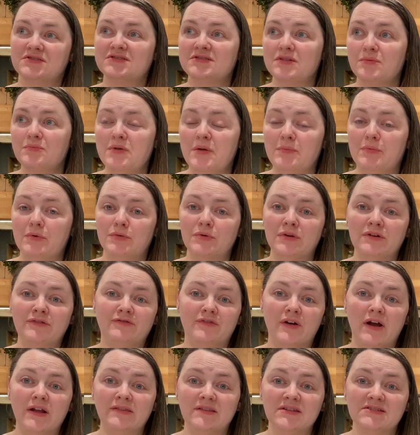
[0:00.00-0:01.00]
Some people would
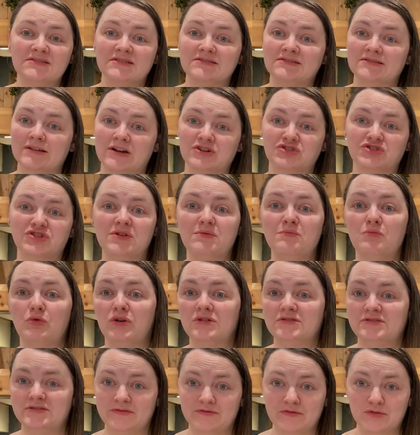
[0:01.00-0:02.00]
find this is actually
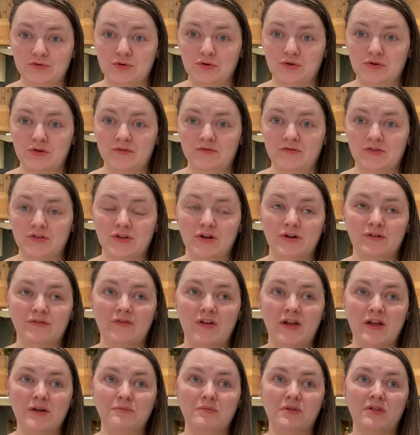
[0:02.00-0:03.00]
more difficult for their
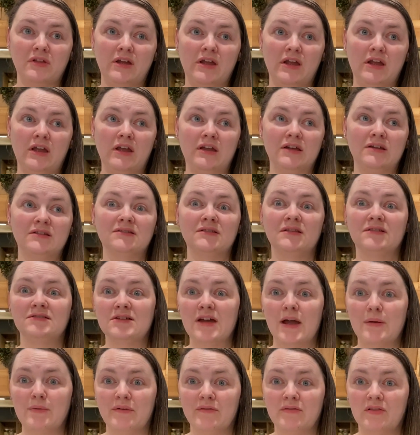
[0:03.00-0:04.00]
family in the
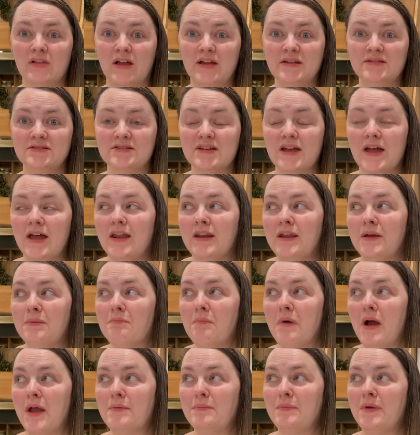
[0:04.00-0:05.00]
time of Lent, and it
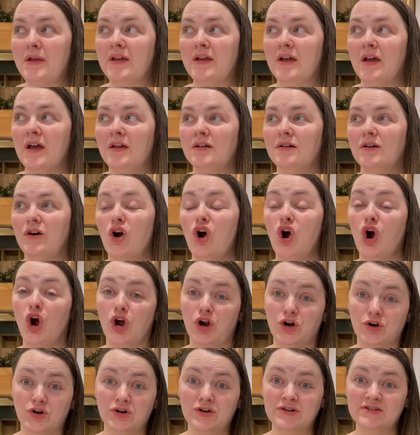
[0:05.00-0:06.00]
might make it
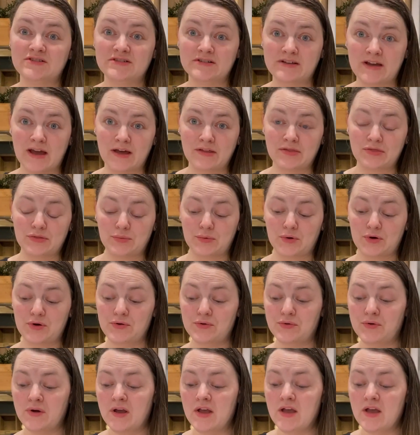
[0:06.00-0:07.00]
harder to get
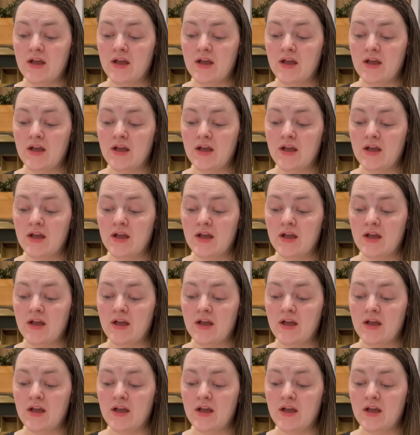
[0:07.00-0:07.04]
through.